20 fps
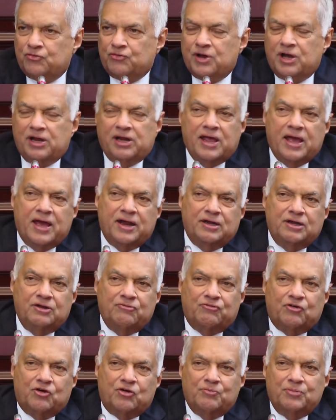far, land
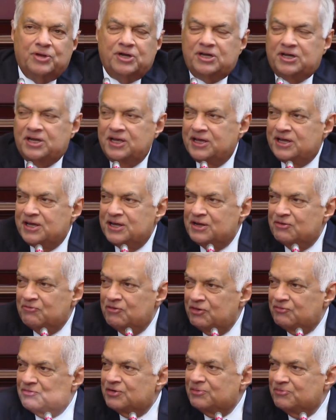reform meant taking it
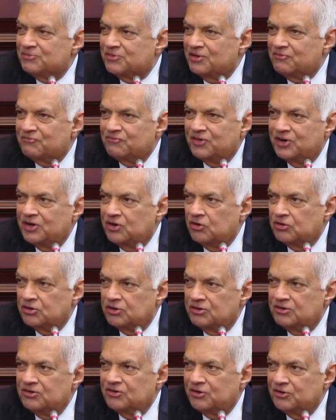away from someone,
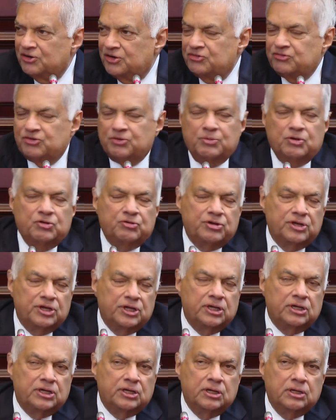not
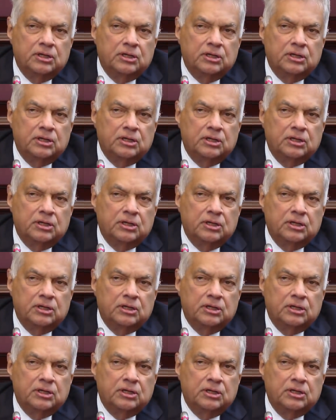distributing it.